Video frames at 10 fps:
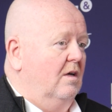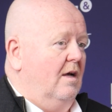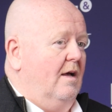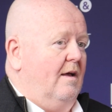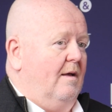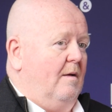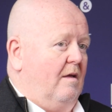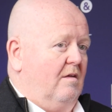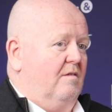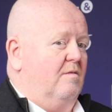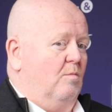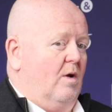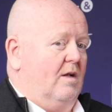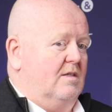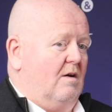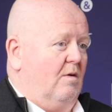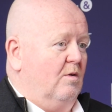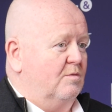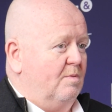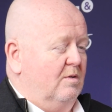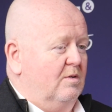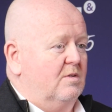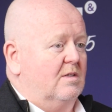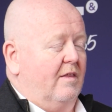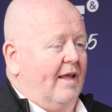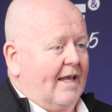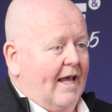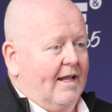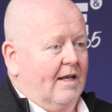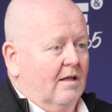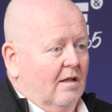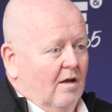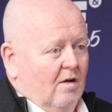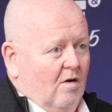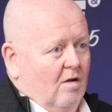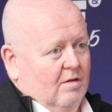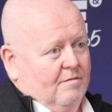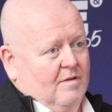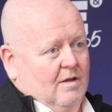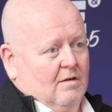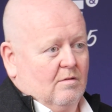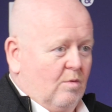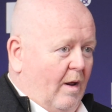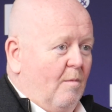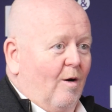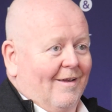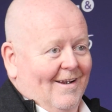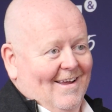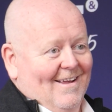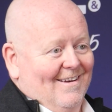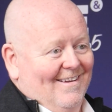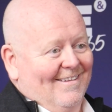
I think from what Ontario's produced, are they getting all of the gray market in?